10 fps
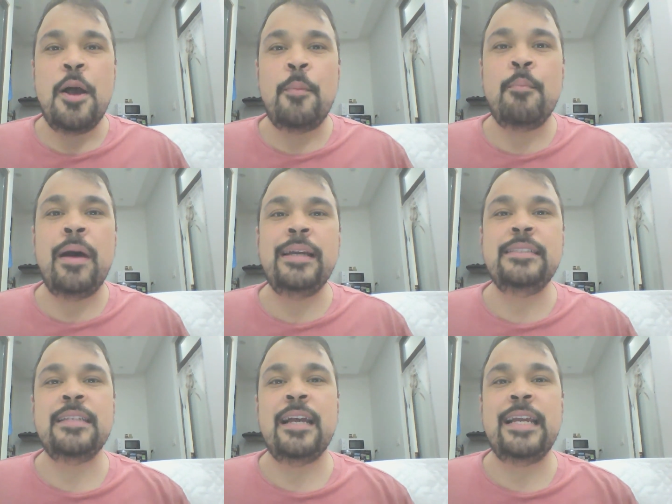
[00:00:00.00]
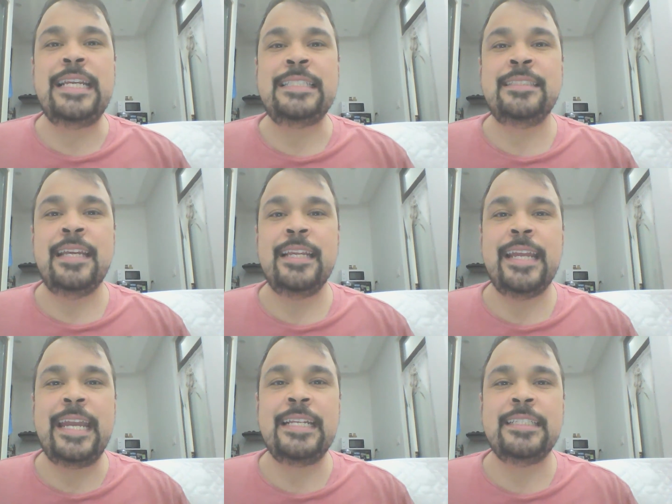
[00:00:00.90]
My site is
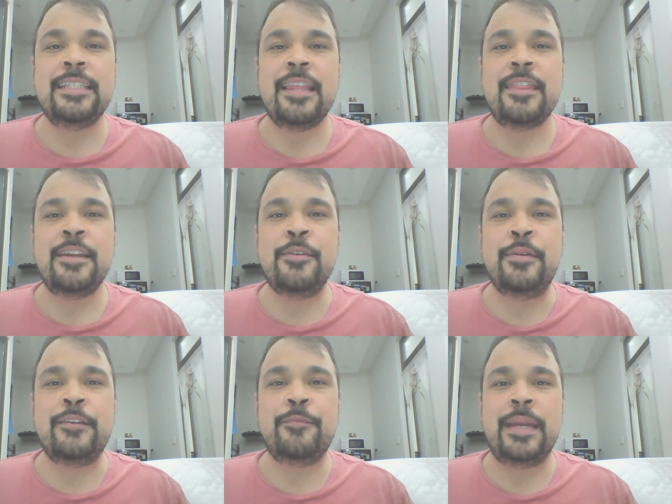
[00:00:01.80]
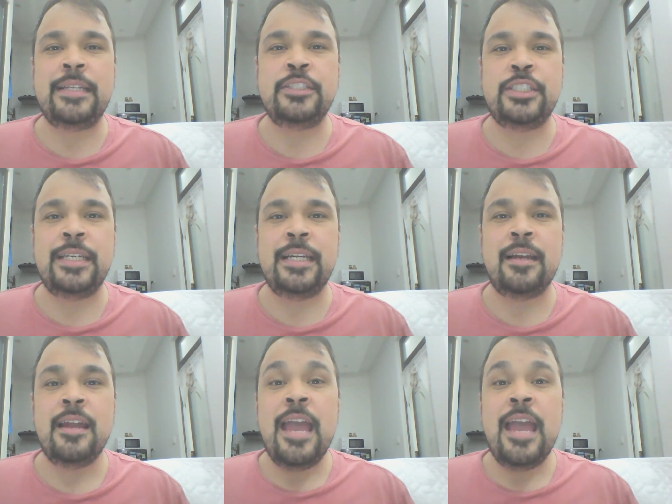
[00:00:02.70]
dedicated to the theory of Pangea,